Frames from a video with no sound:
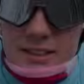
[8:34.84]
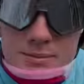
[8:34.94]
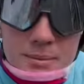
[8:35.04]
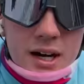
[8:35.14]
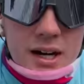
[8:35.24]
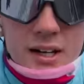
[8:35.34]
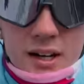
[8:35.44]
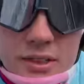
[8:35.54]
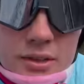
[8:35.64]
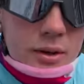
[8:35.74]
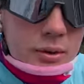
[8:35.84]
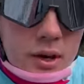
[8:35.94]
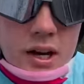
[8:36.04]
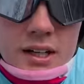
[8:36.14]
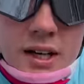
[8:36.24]
is my 3rd
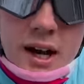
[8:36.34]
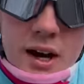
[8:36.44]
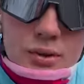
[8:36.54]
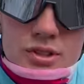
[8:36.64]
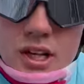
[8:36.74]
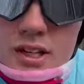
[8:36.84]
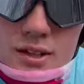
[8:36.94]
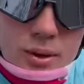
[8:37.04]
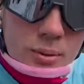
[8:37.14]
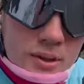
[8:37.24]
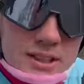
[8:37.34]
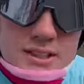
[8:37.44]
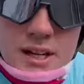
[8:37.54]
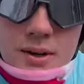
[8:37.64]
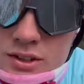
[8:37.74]
ride outside in Norway this
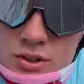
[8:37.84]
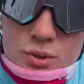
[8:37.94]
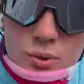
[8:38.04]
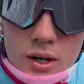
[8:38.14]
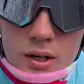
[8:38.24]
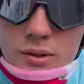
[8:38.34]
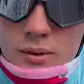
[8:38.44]
year. The 2 other